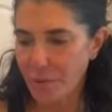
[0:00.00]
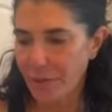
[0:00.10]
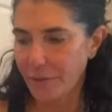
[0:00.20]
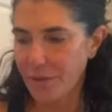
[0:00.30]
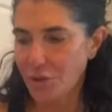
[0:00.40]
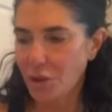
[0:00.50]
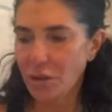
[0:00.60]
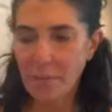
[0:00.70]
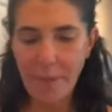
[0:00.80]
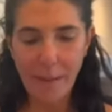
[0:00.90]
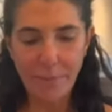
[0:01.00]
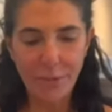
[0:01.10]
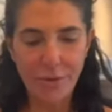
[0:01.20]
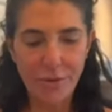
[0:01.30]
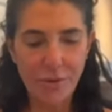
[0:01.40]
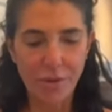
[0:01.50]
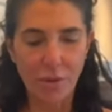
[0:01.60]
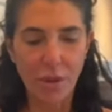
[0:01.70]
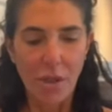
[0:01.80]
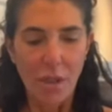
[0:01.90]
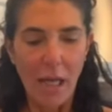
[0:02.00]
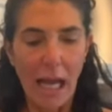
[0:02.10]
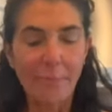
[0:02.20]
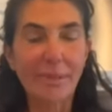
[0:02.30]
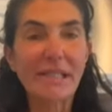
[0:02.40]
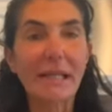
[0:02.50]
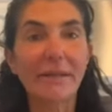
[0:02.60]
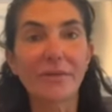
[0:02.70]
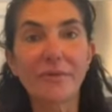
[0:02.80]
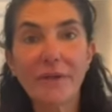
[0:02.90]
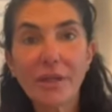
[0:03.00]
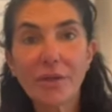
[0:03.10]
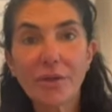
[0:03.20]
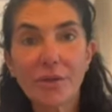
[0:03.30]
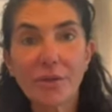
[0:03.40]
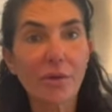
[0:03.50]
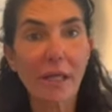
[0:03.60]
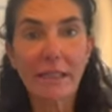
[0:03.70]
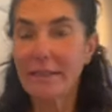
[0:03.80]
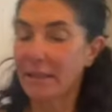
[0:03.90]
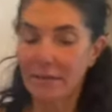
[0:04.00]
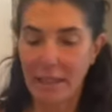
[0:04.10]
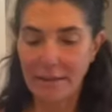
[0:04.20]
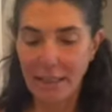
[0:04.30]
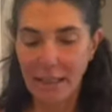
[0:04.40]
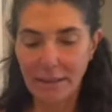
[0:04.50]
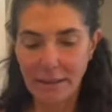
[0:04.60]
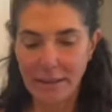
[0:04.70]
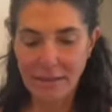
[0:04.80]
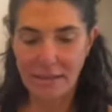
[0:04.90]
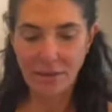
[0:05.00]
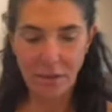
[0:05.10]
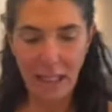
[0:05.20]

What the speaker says: whether it's chili peppers or apple cider vinegar or anything like that, it still